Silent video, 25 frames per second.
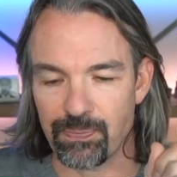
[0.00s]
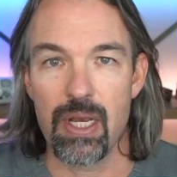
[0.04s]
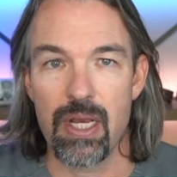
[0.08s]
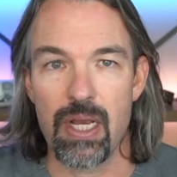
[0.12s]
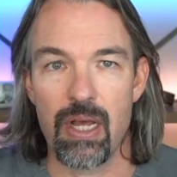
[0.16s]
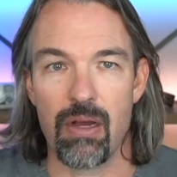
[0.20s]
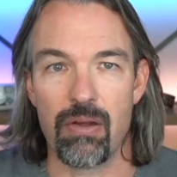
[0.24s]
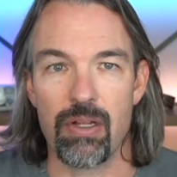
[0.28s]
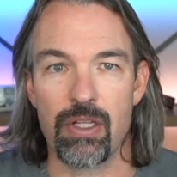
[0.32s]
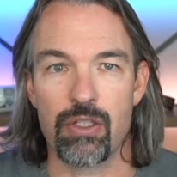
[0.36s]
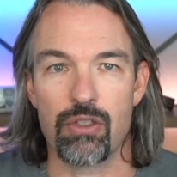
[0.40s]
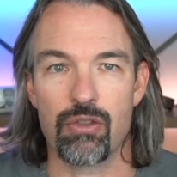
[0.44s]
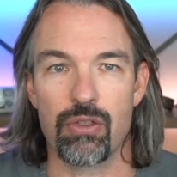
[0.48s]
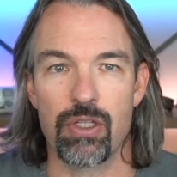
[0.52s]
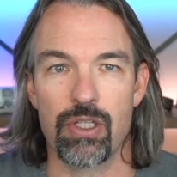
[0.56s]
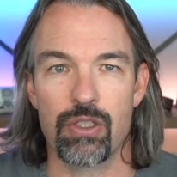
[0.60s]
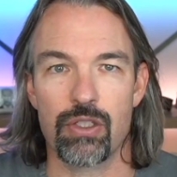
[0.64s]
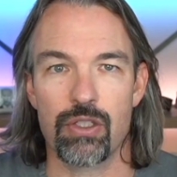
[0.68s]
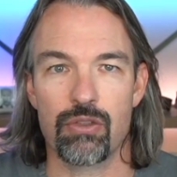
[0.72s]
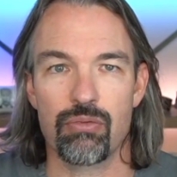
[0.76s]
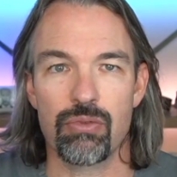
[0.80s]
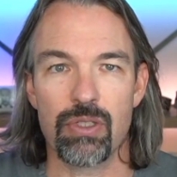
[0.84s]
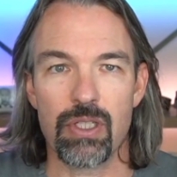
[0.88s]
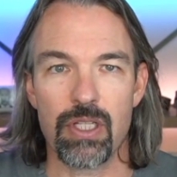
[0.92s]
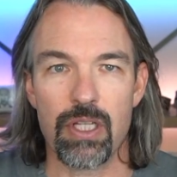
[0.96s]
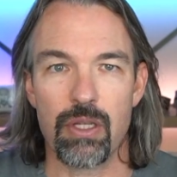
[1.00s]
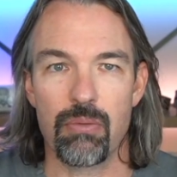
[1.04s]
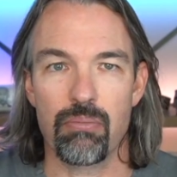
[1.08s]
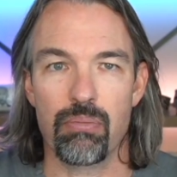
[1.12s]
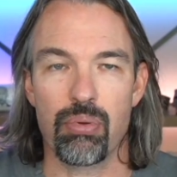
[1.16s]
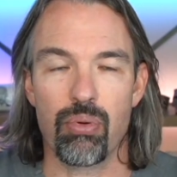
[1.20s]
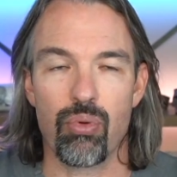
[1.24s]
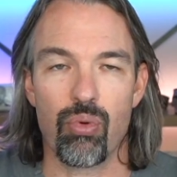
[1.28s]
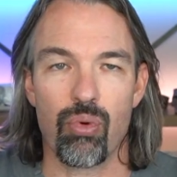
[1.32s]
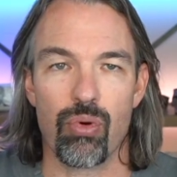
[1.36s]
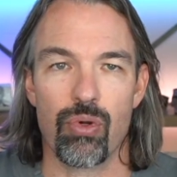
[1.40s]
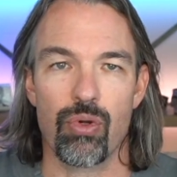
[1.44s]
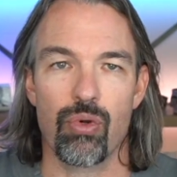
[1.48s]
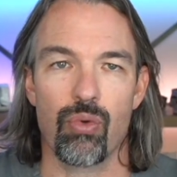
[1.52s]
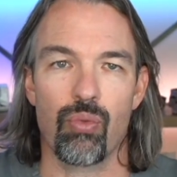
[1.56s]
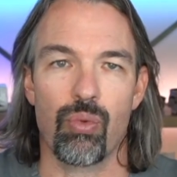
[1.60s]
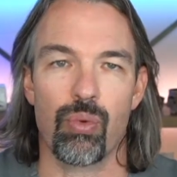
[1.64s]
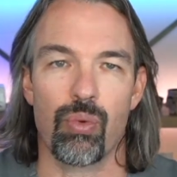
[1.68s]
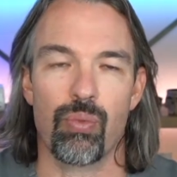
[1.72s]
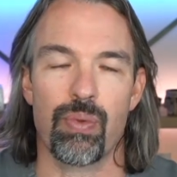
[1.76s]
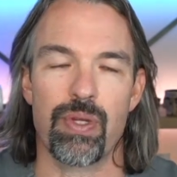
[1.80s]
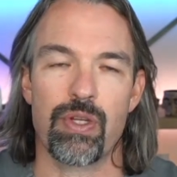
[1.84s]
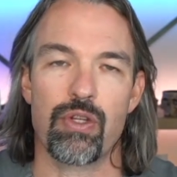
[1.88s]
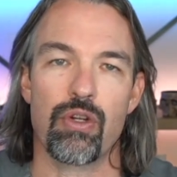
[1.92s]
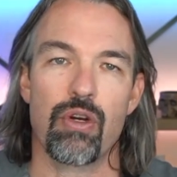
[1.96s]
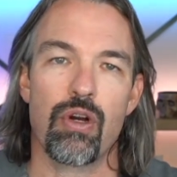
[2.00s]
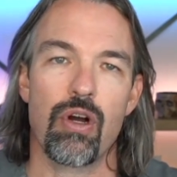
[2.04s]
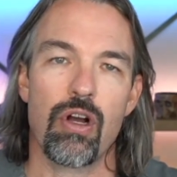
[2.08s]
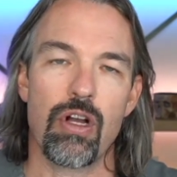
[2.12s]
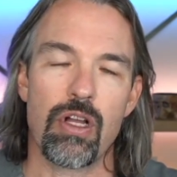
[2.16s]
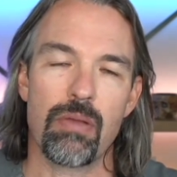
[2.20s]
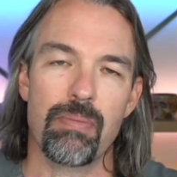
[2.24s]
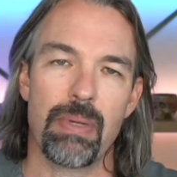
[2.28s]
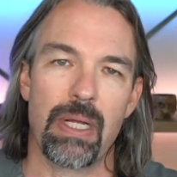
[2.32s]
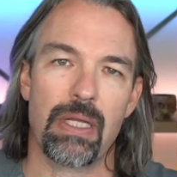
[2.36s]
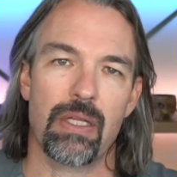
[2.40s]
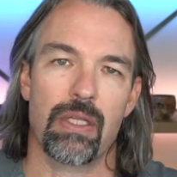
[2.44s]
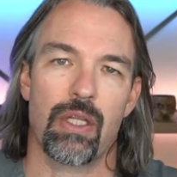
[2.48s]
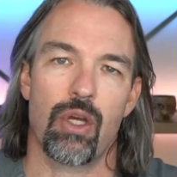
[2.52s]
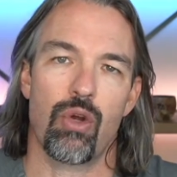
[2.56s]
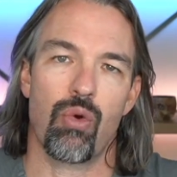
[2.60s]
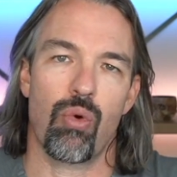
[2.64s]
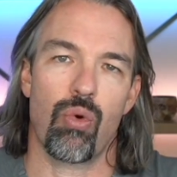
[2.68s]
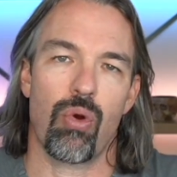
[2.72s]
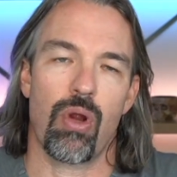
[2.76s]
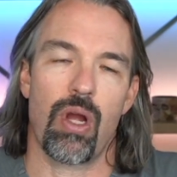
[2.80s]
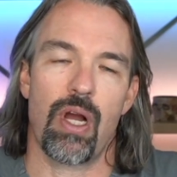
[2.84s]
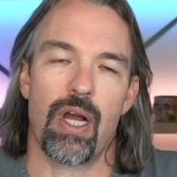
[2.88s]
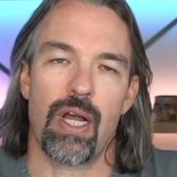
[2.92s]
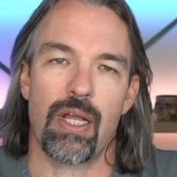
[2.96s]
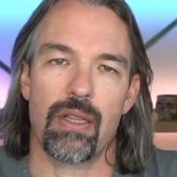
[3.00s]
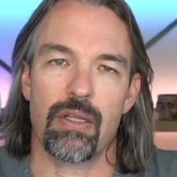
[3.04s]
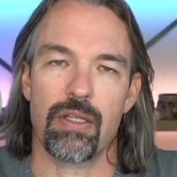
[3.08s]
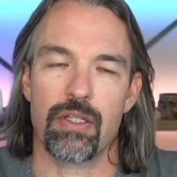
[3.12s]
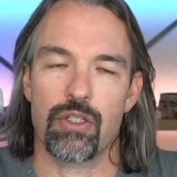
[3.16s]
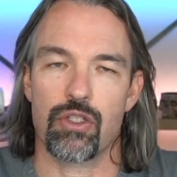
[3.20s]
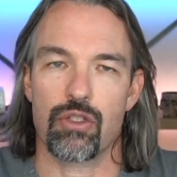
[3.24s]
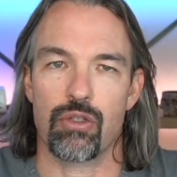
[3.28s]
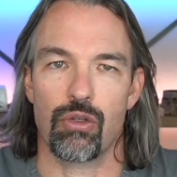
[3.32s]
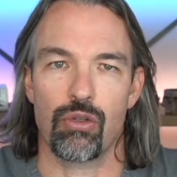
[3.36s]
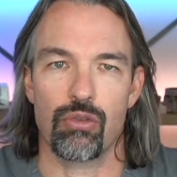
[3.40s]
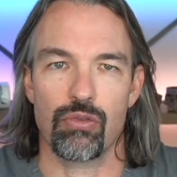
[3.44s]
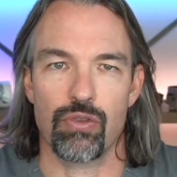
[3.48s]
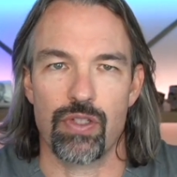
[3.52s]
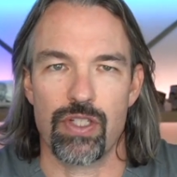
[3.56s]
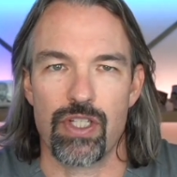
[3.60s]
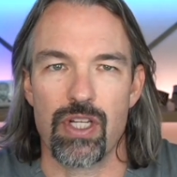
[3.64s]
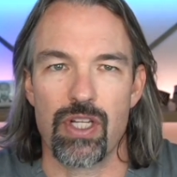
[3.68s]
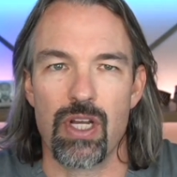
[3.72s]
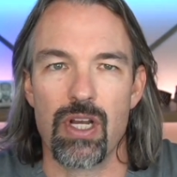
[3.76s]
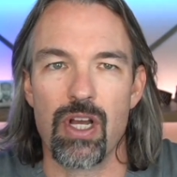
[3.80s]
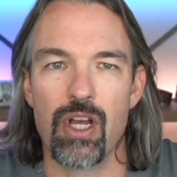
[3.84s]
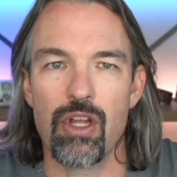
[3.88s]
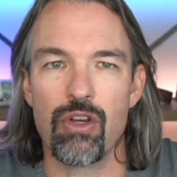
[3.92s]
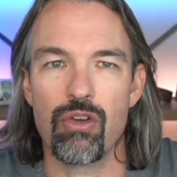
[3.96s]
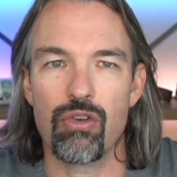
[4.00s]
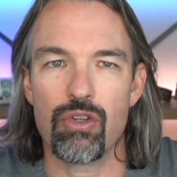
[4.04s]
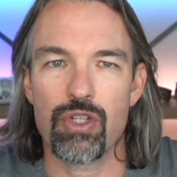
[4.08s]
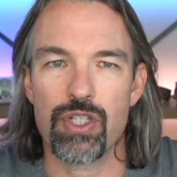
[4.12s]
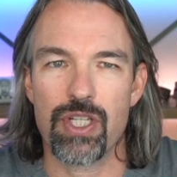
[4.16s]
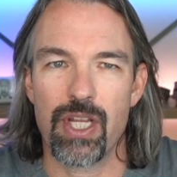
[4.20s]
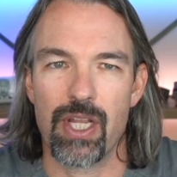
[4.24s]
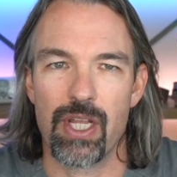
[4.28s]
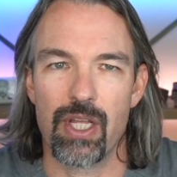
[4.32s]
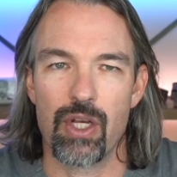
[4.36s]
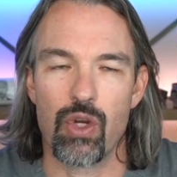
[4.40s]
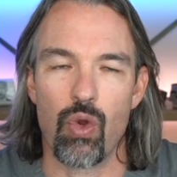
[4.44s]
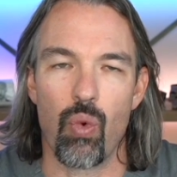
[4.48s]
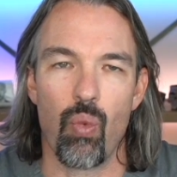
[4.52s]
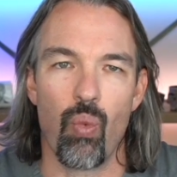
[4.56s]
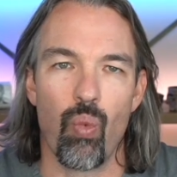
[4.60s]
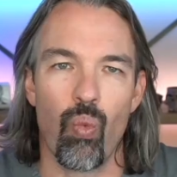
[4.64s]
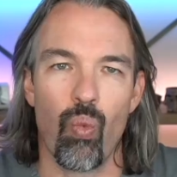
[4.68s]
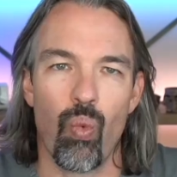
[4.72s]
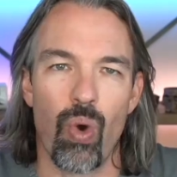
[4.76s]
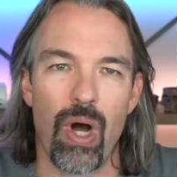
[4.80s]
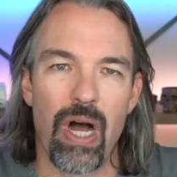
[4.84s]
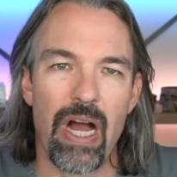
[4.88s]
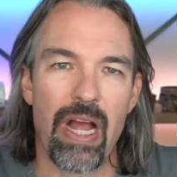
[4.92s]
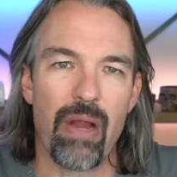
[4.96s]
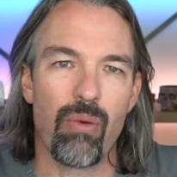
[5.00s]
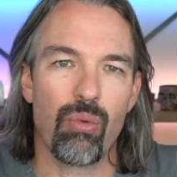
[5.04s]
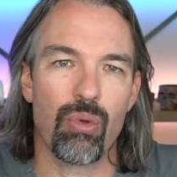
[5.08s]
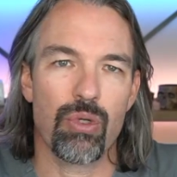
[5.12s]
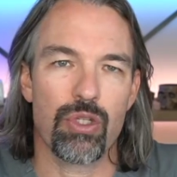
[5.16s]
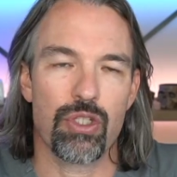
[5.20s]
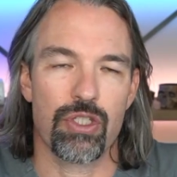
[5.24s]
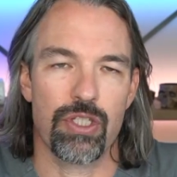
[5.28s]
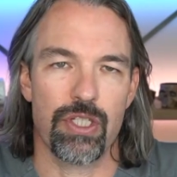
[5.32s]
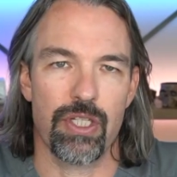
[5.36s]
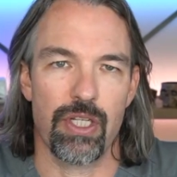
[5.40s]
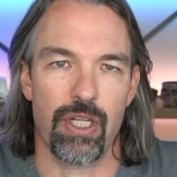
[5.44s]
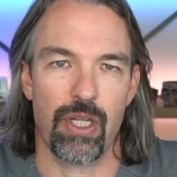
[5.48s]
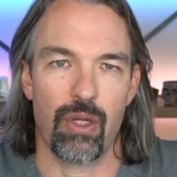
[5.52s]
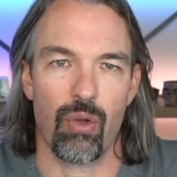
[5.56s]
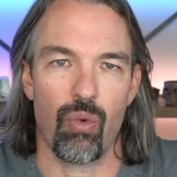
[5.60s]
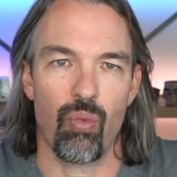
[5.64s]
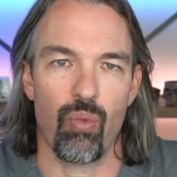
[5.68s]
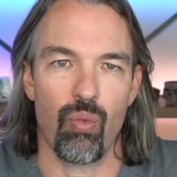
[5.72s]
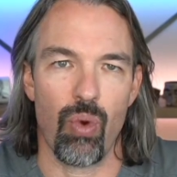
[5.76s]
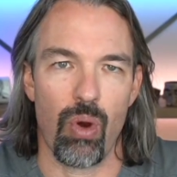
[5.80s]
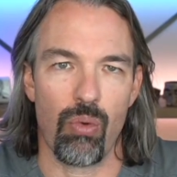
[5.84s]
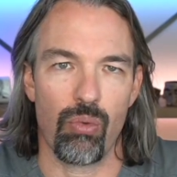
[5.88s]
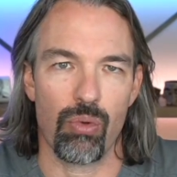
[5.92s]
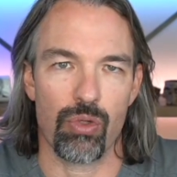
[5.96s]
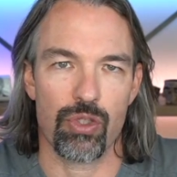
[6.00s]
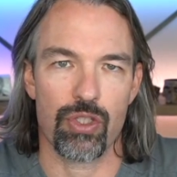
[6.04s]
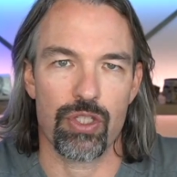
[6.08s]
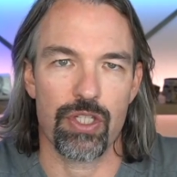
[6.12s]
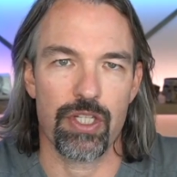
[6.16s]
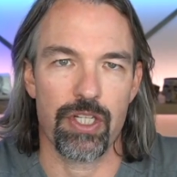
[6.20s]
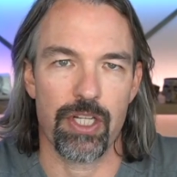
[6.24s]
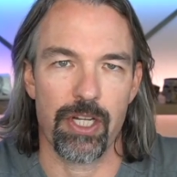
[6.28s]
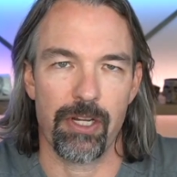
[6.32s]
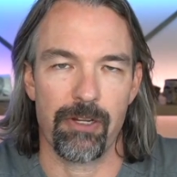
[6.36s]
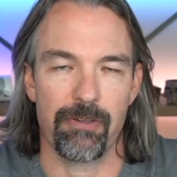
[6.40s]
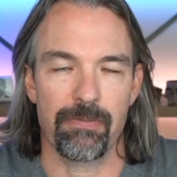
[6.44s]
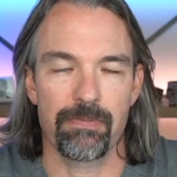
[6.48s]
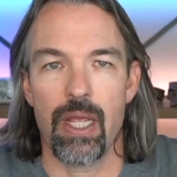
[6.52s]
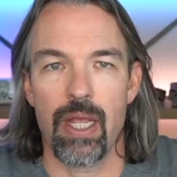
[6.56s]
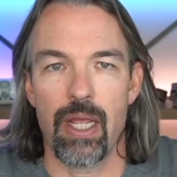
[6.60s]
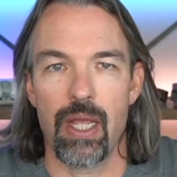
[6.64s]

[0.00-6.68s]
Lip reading: Now, it's really important when we talk about lower eyelid surgery to understand why we're seeing what we're seeing.